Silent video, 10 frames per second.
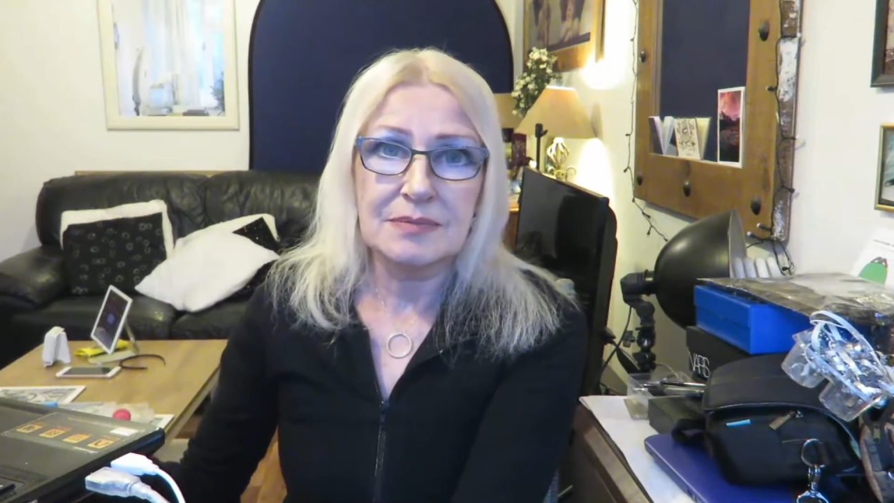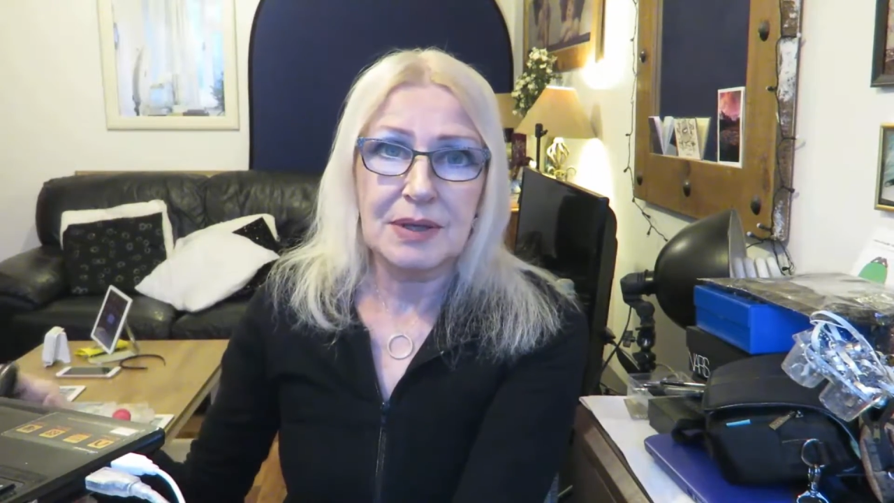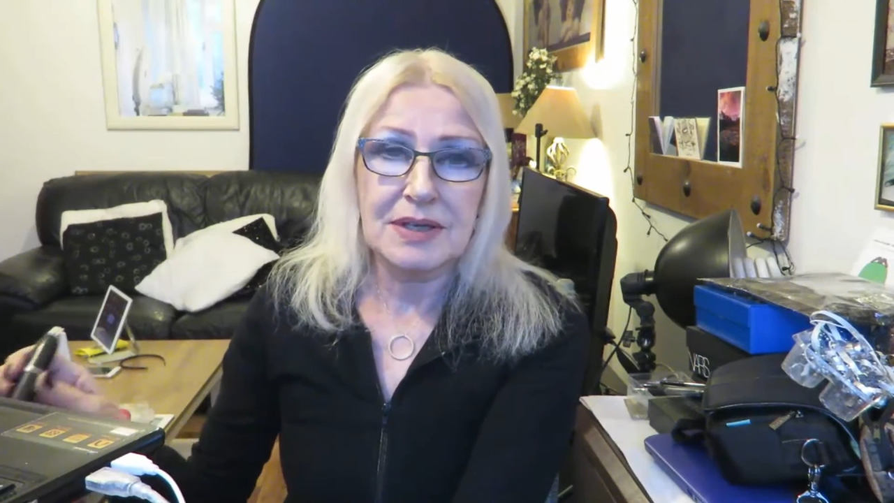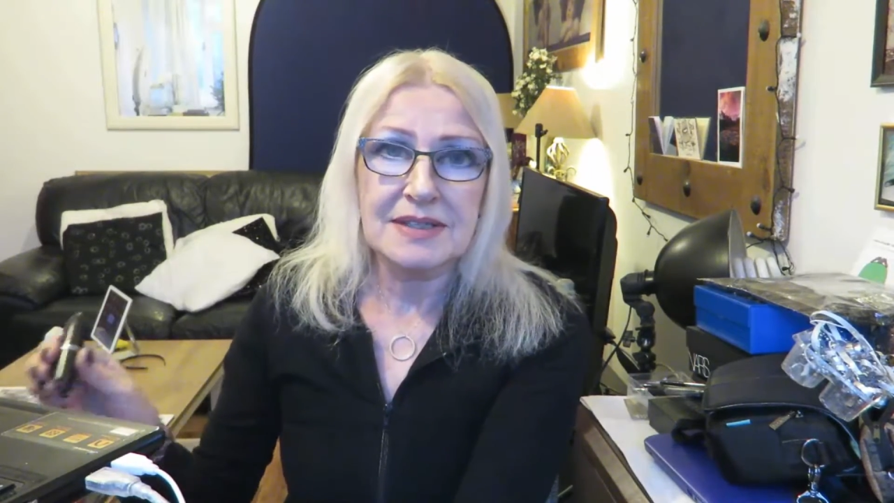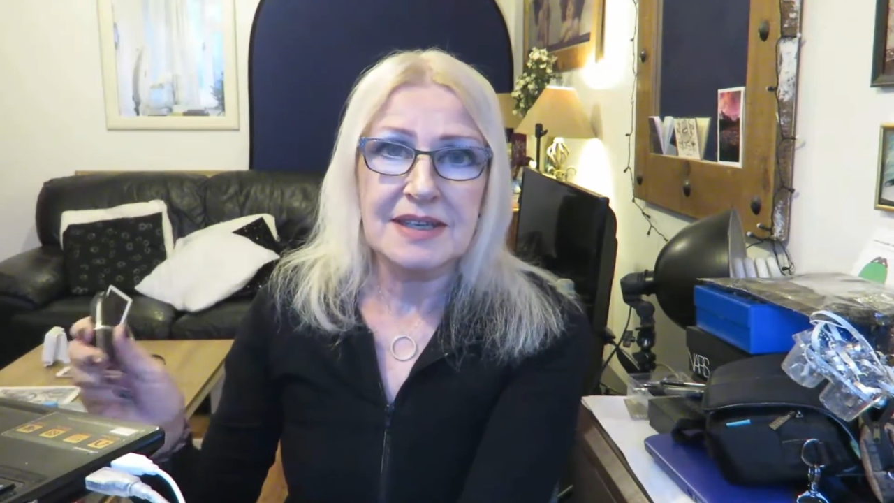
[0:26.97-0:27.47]

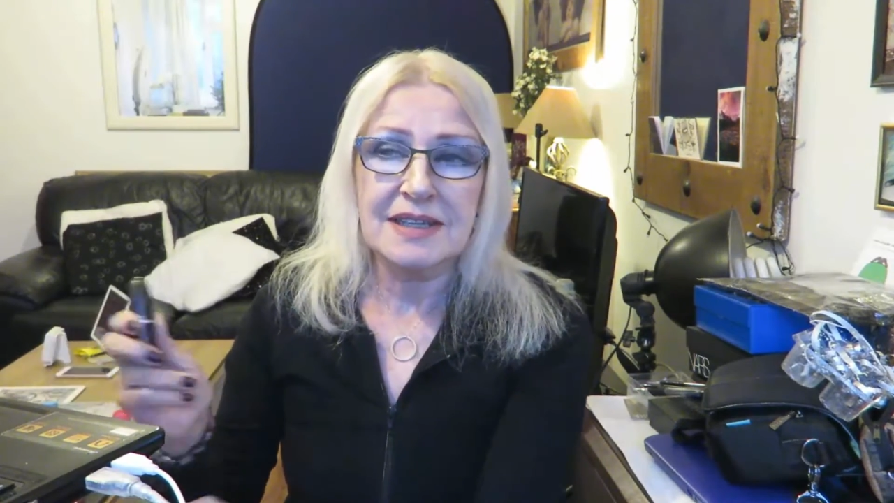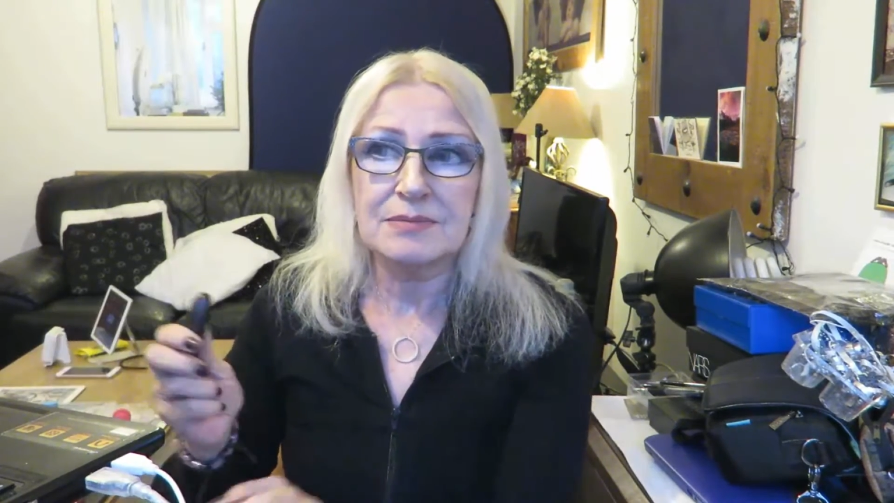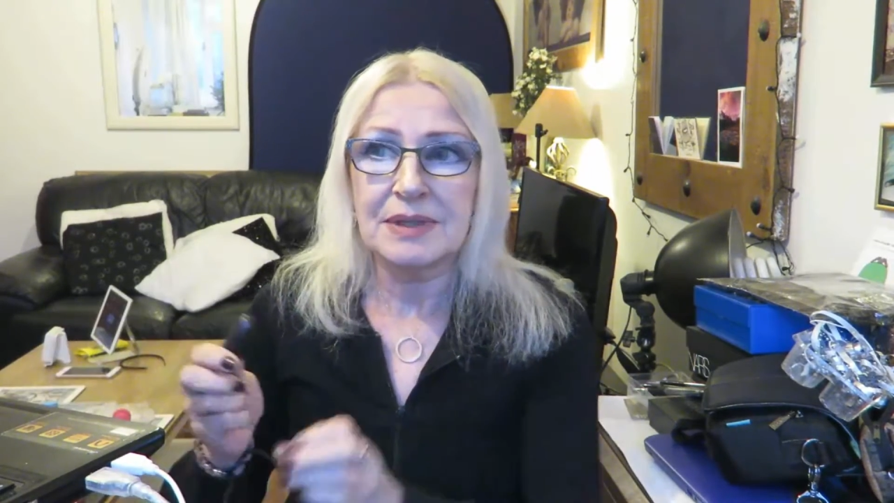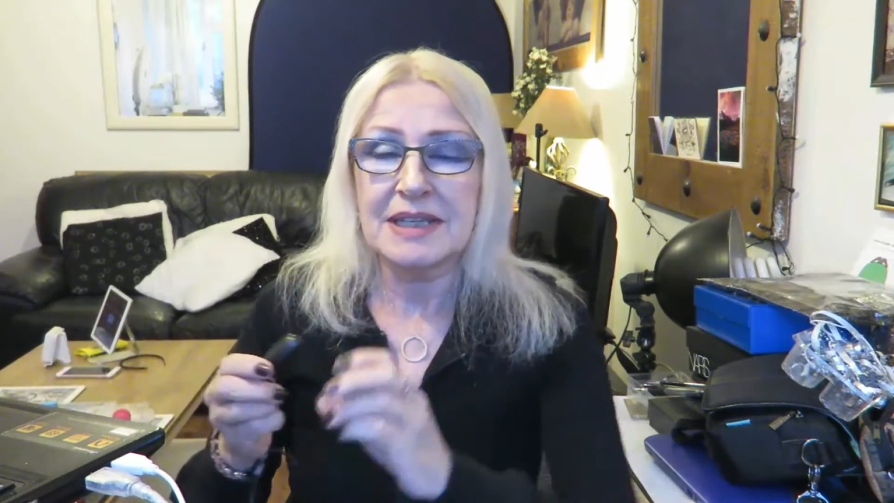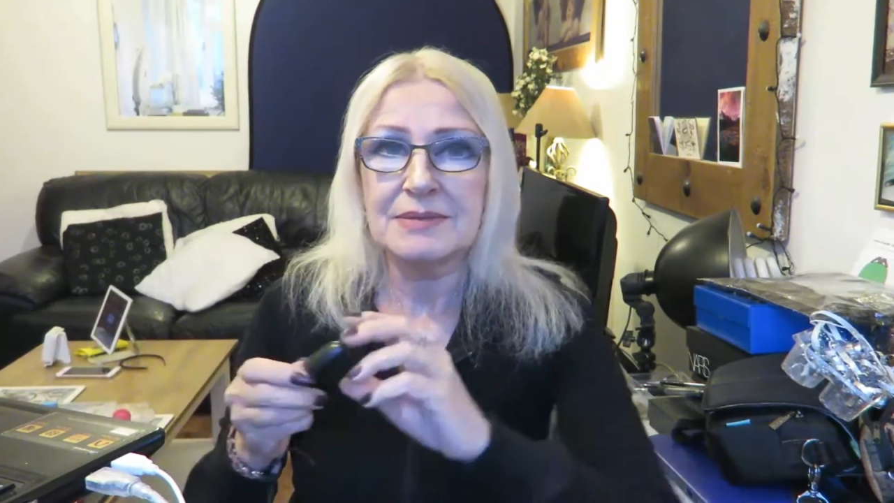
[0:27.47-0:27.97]
because I hadn't
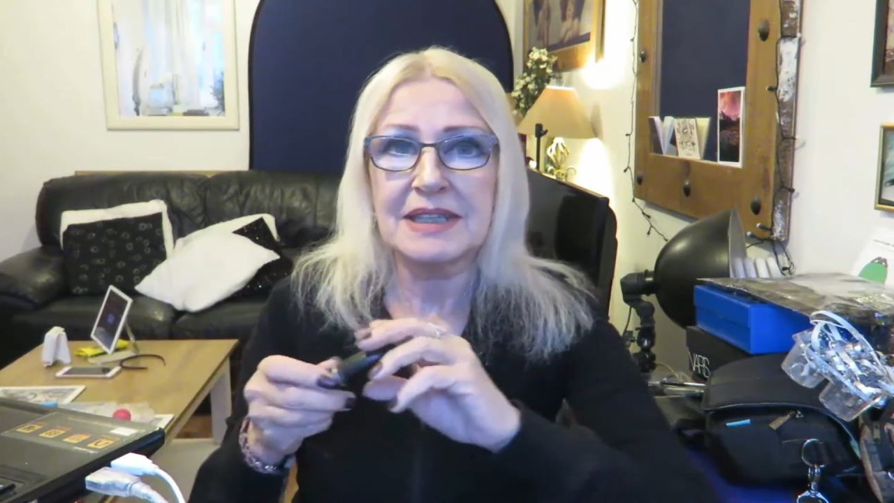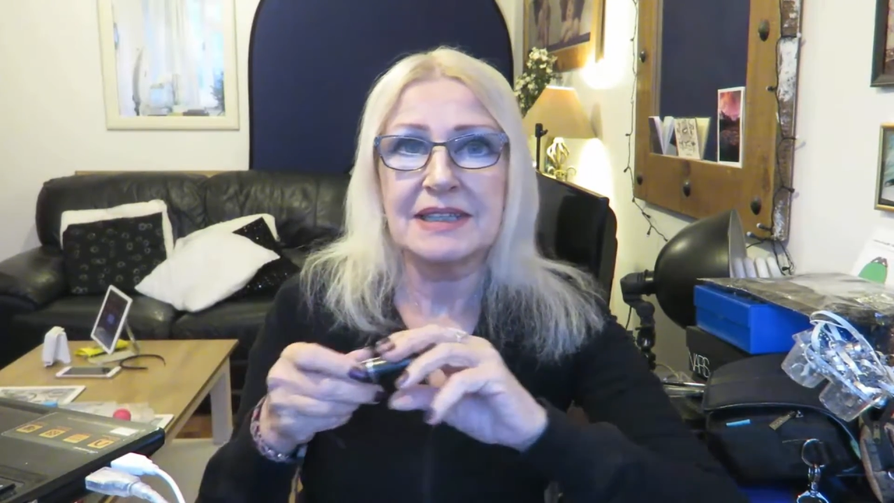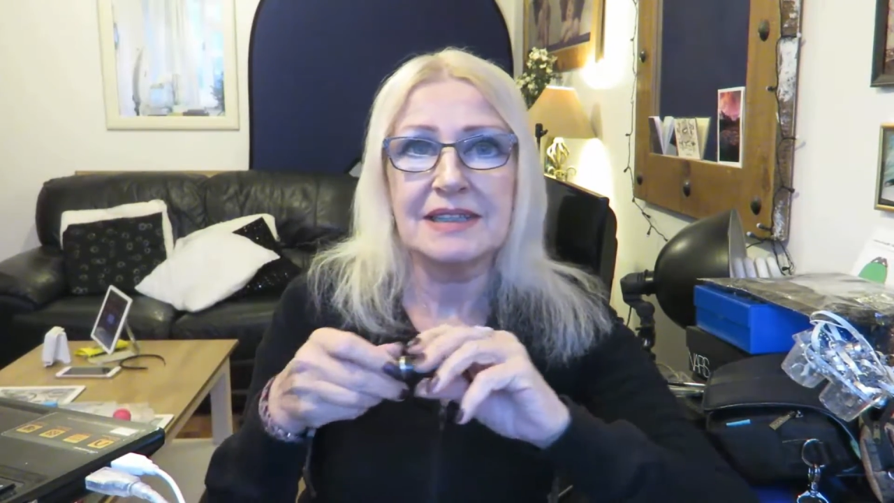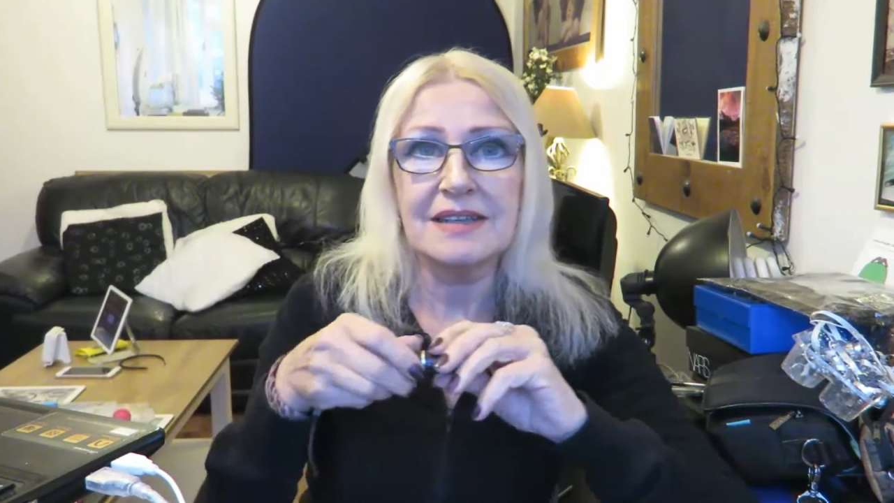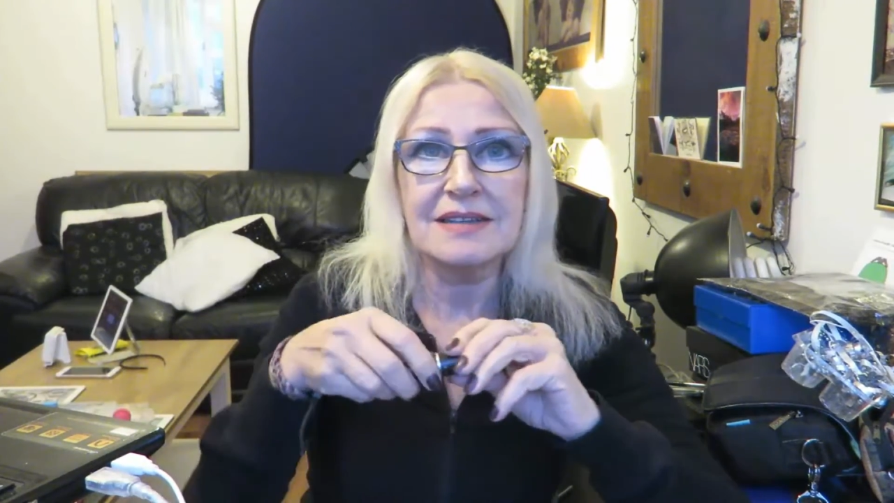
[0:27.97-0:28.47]
been able to get
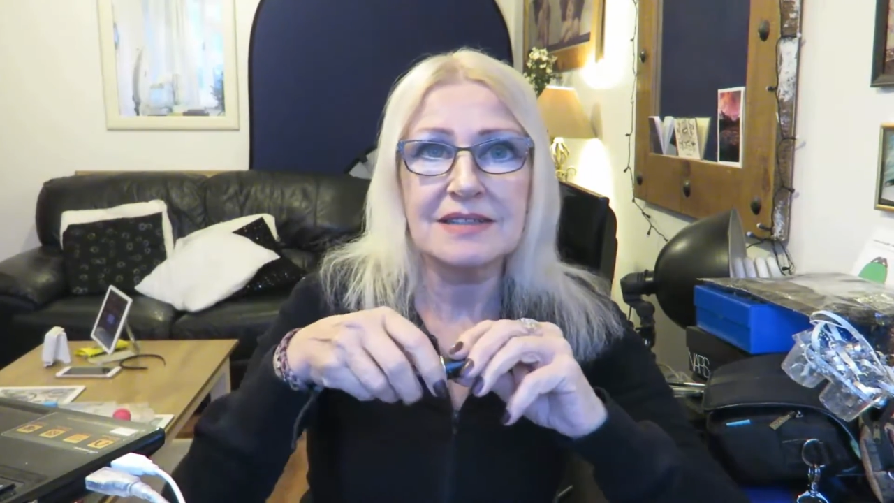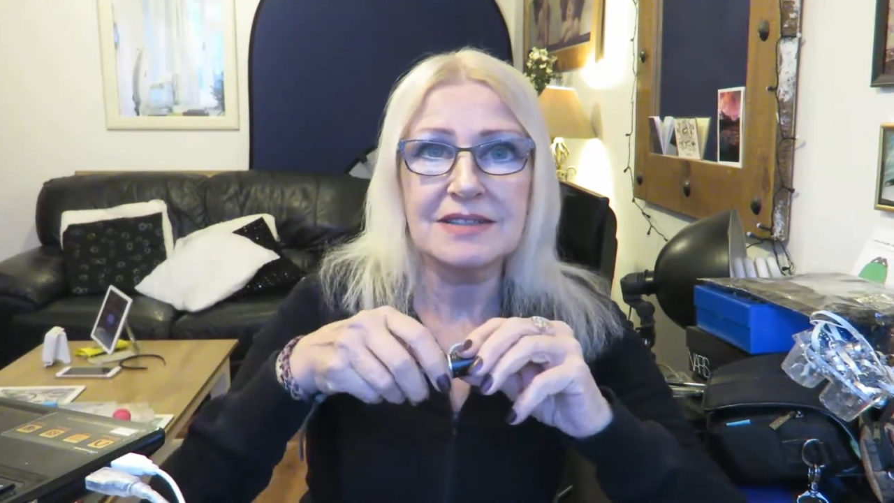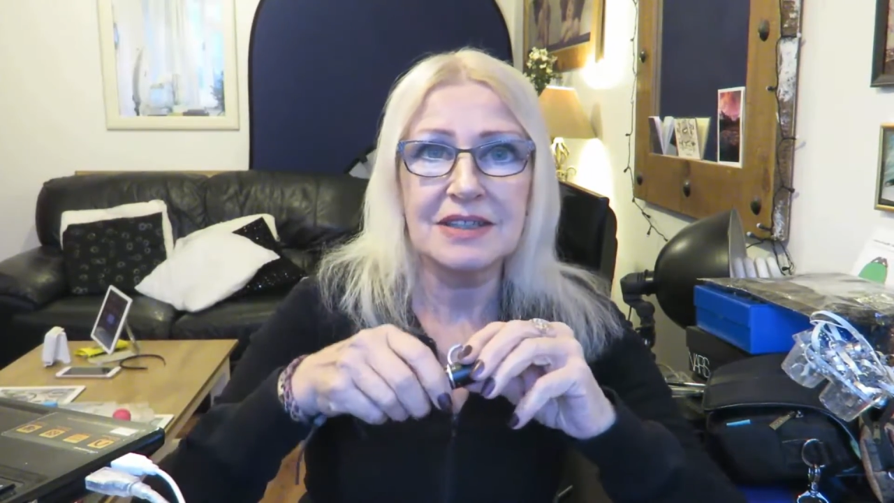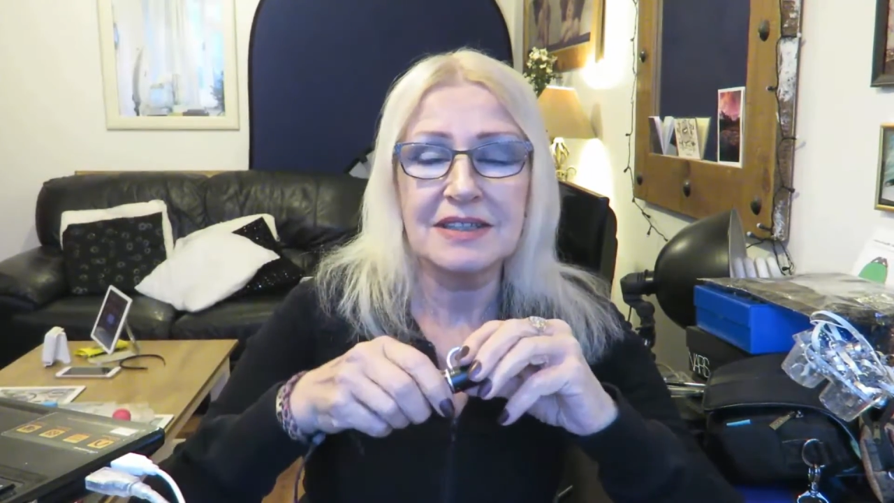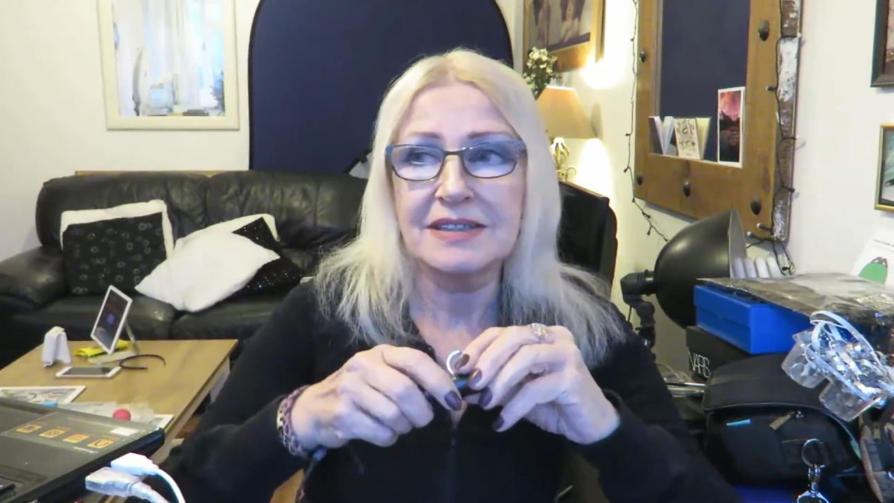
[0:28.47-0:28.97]
it
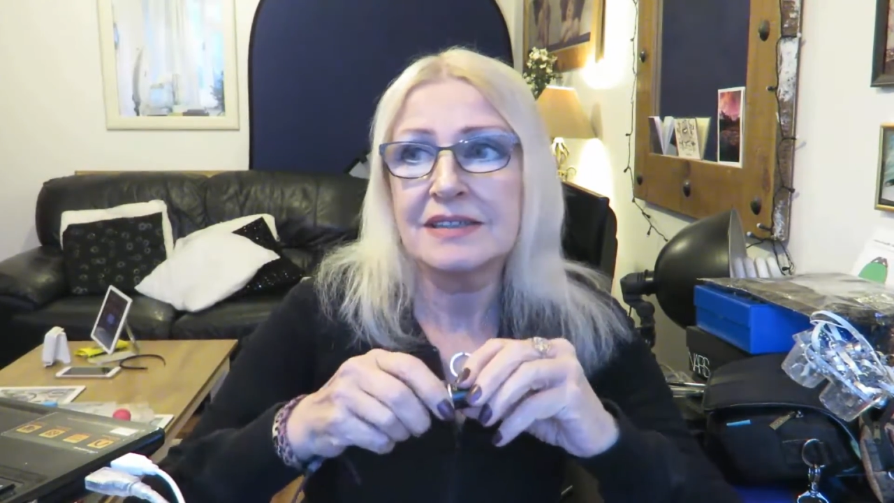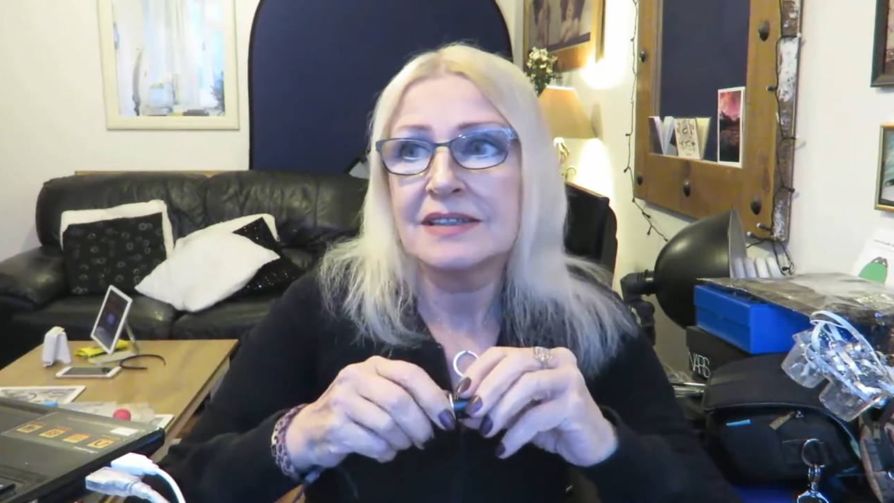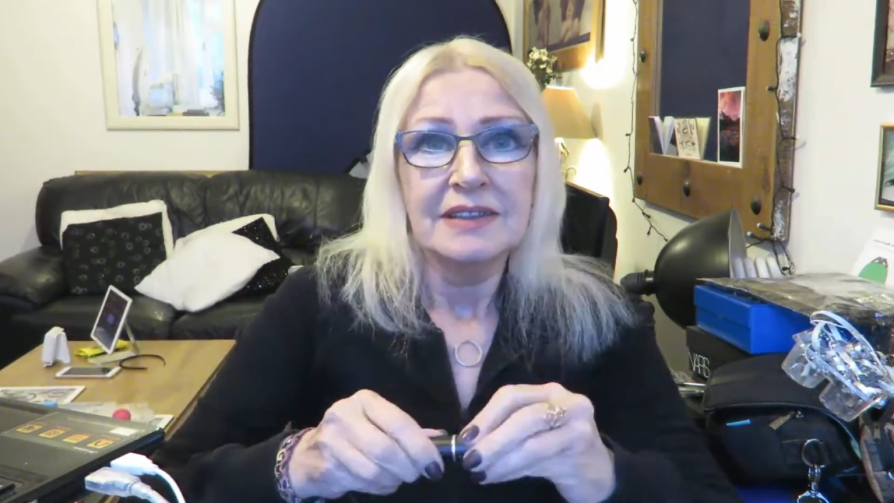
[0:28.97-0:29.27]
last year.